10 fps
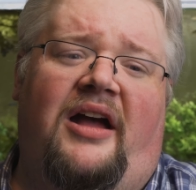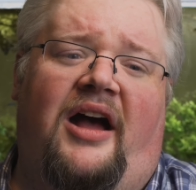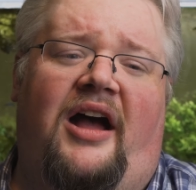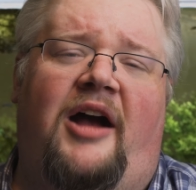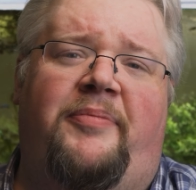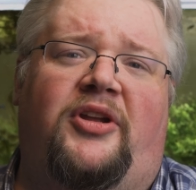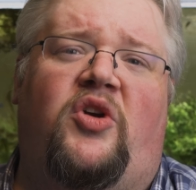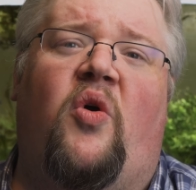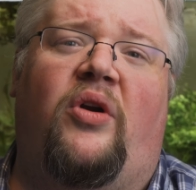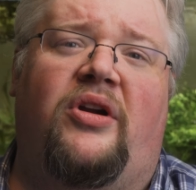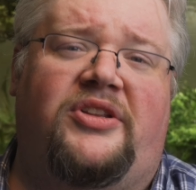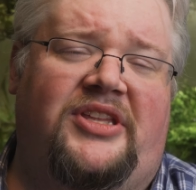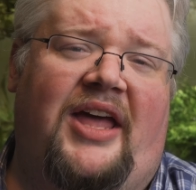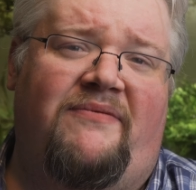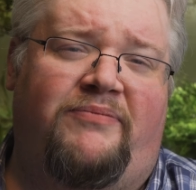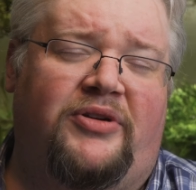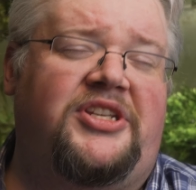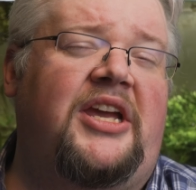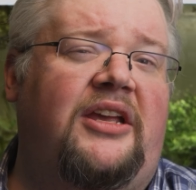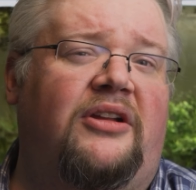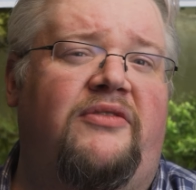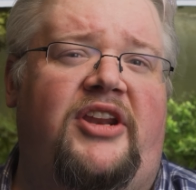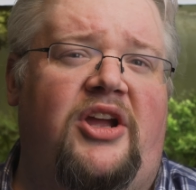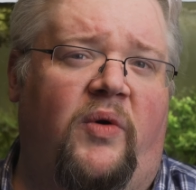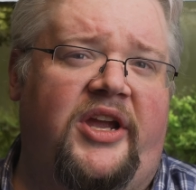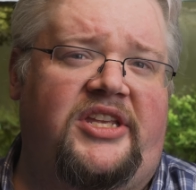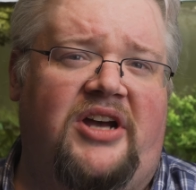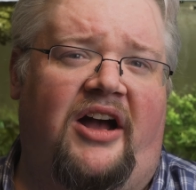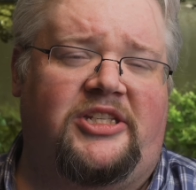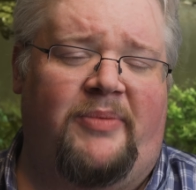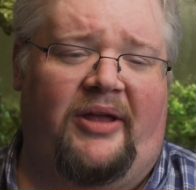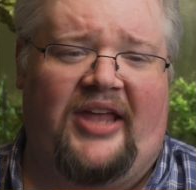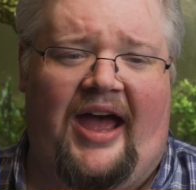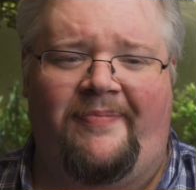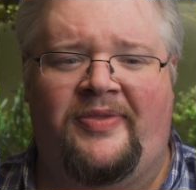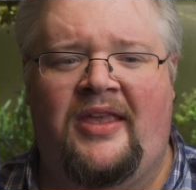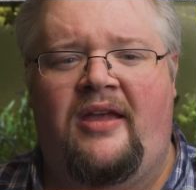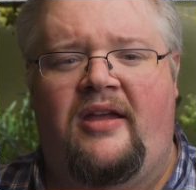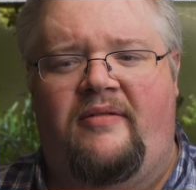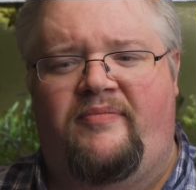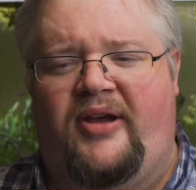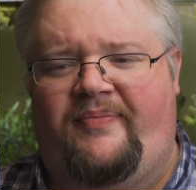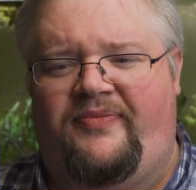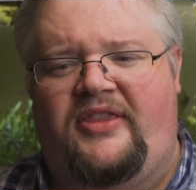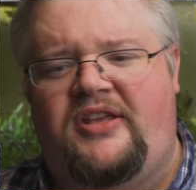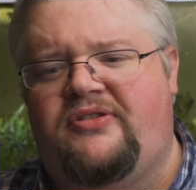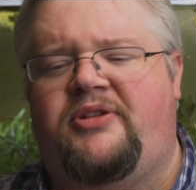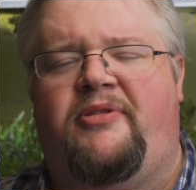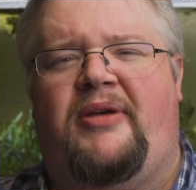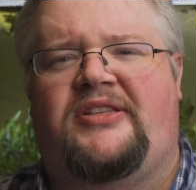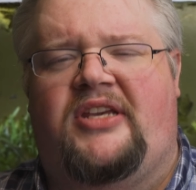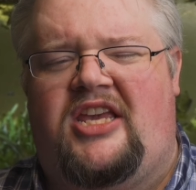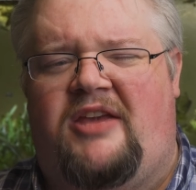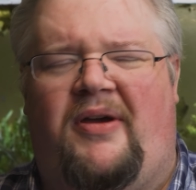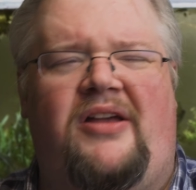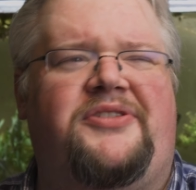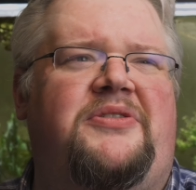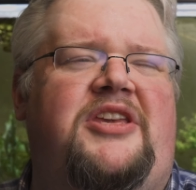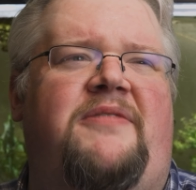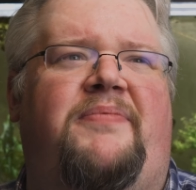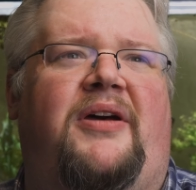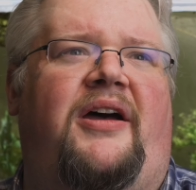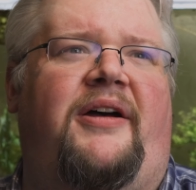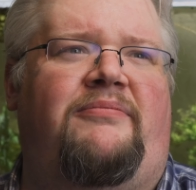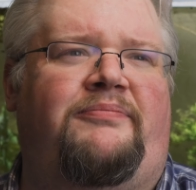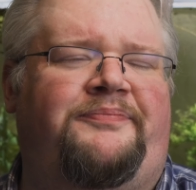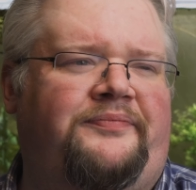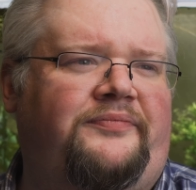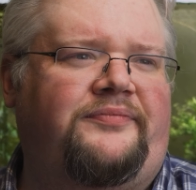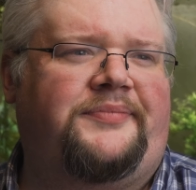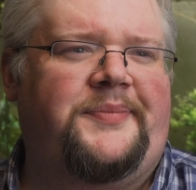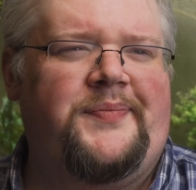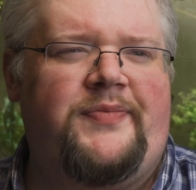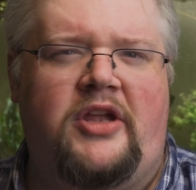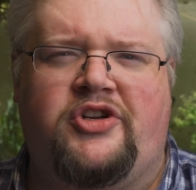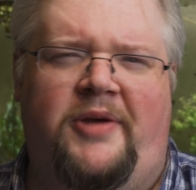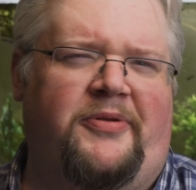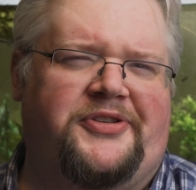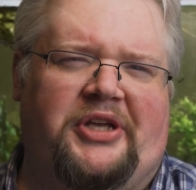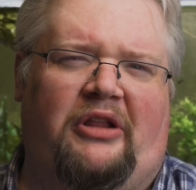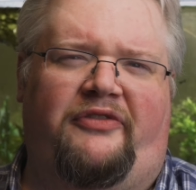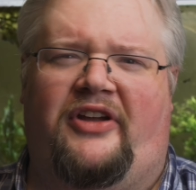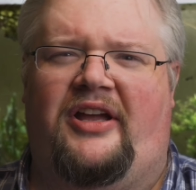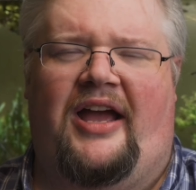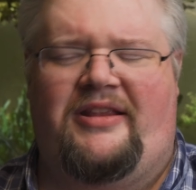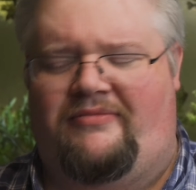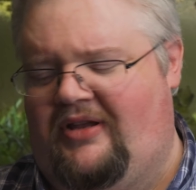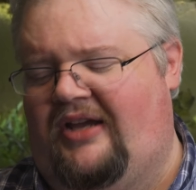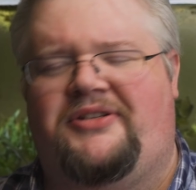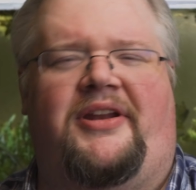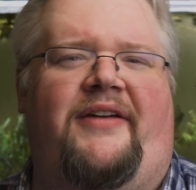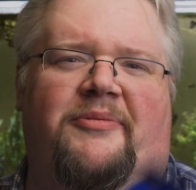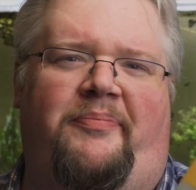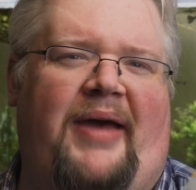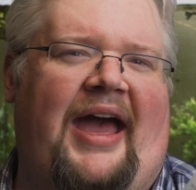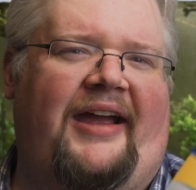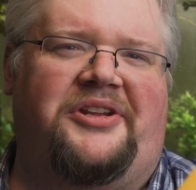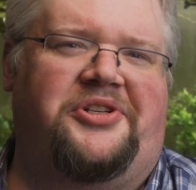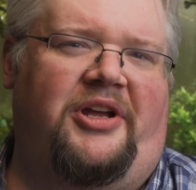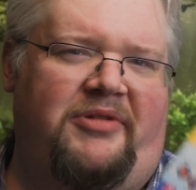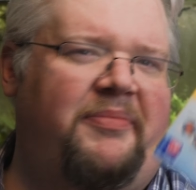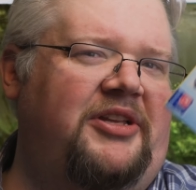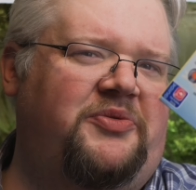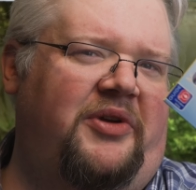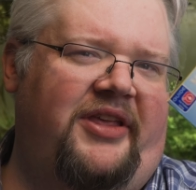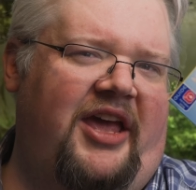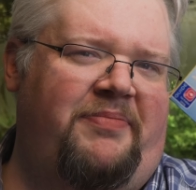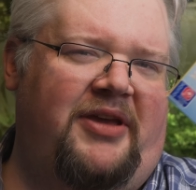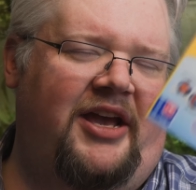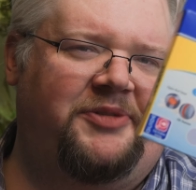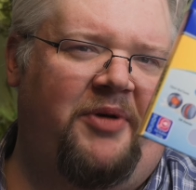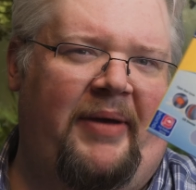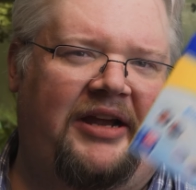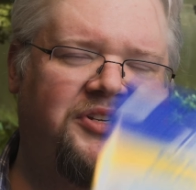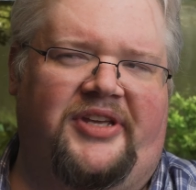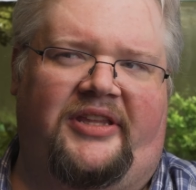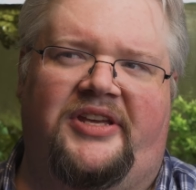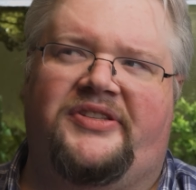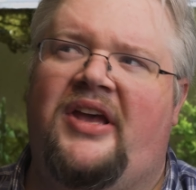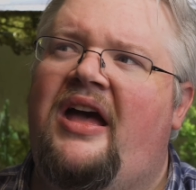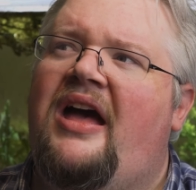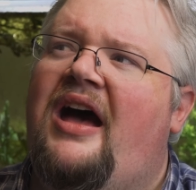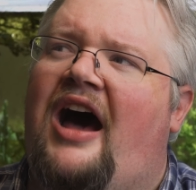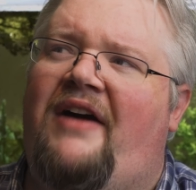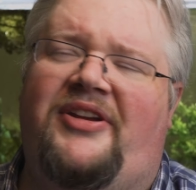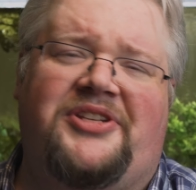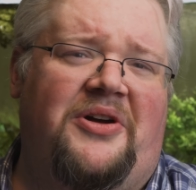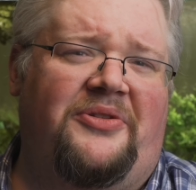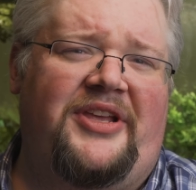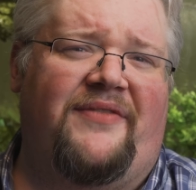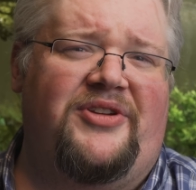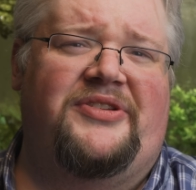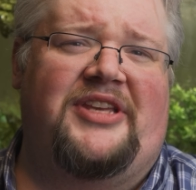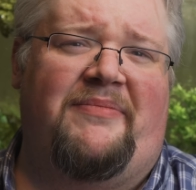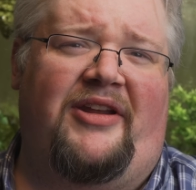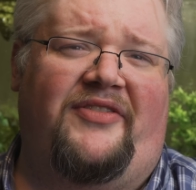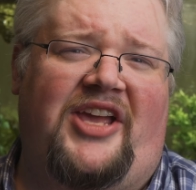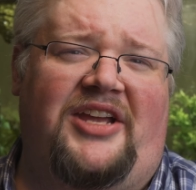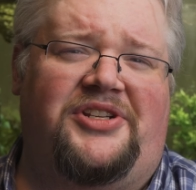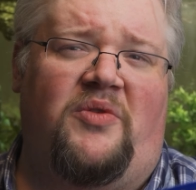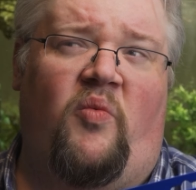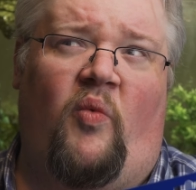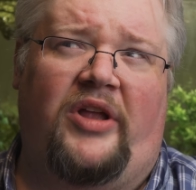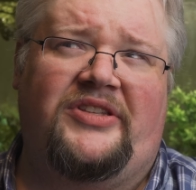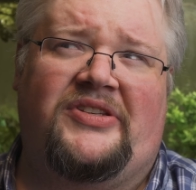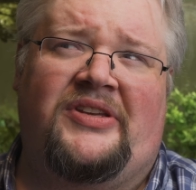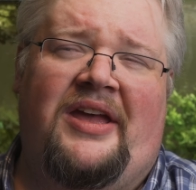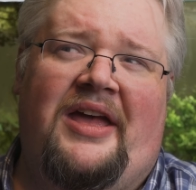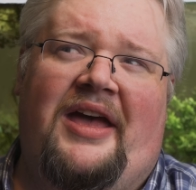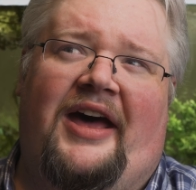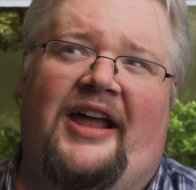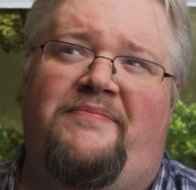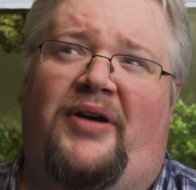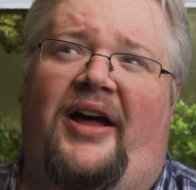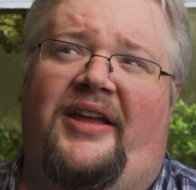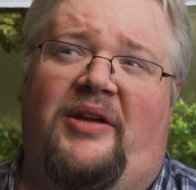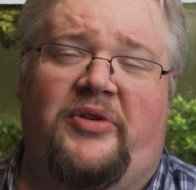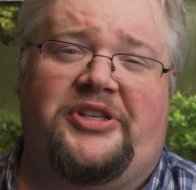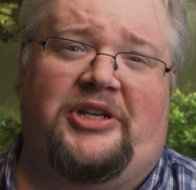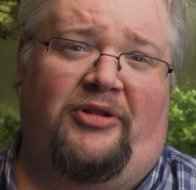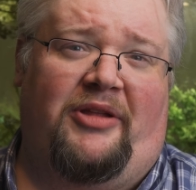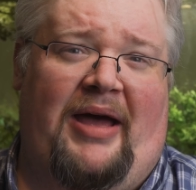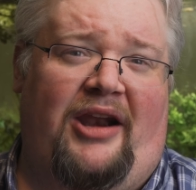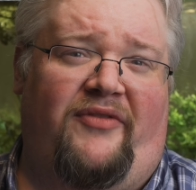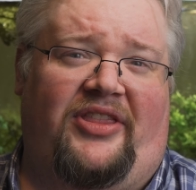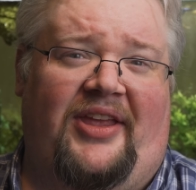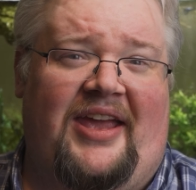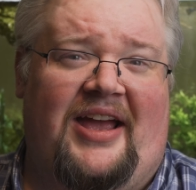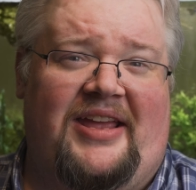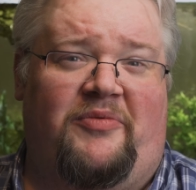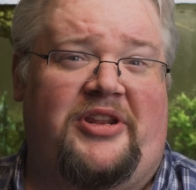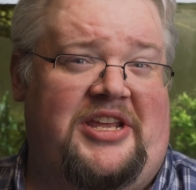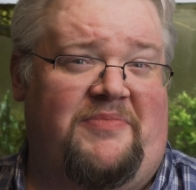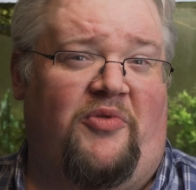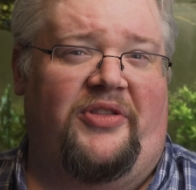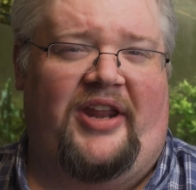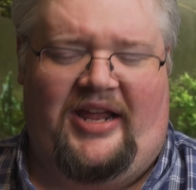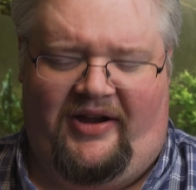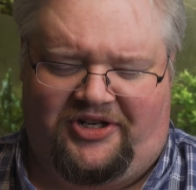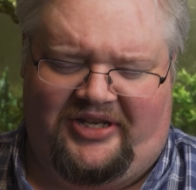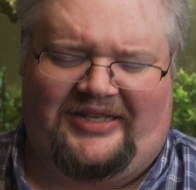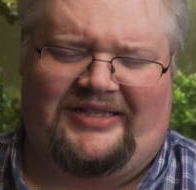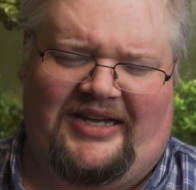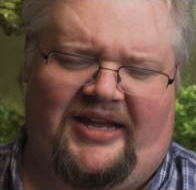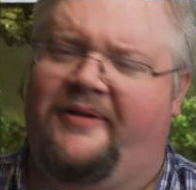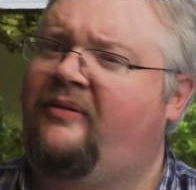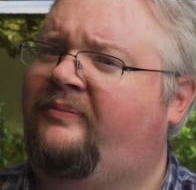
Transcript: uh, up in the corner to that particular video where he talks about that. But these are some of the meds I keep. I also keep um, triple sulfa. I, I don't have the package on me, but it's one of the A P I small packages like this. I've actually only ever used that medication once, and I bought a reasonable amount of it thinking I would need more than I actually did.